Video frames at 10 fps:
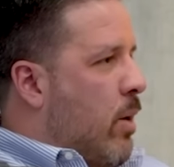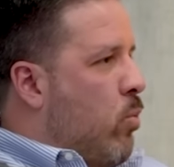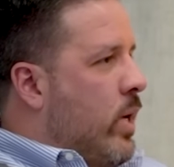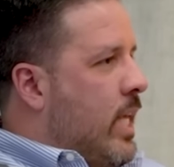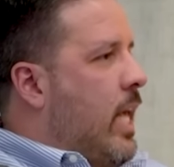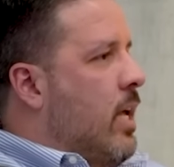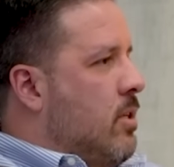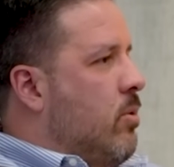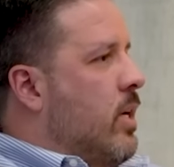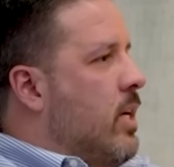we
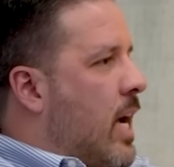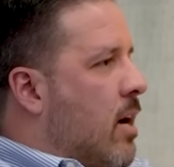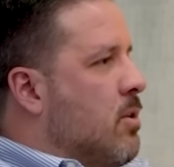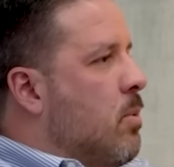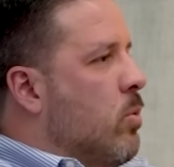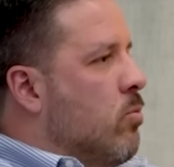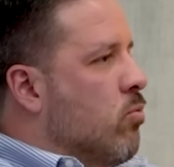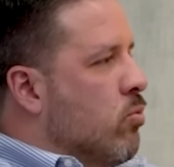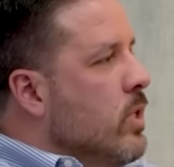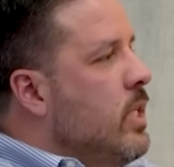can't do in-house, but we
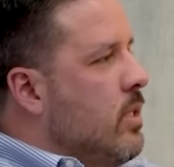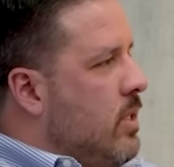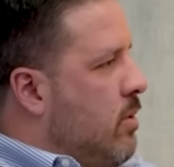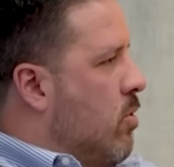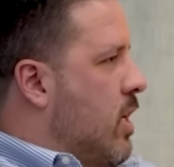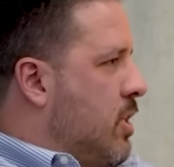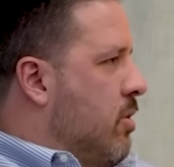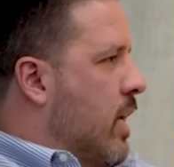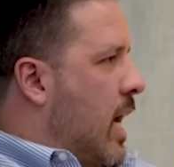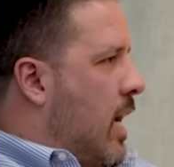really want
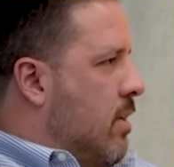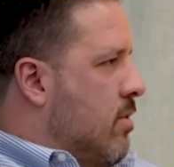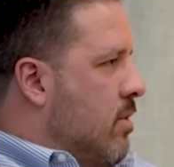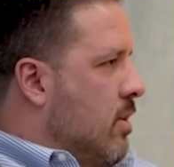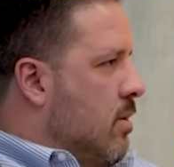you guys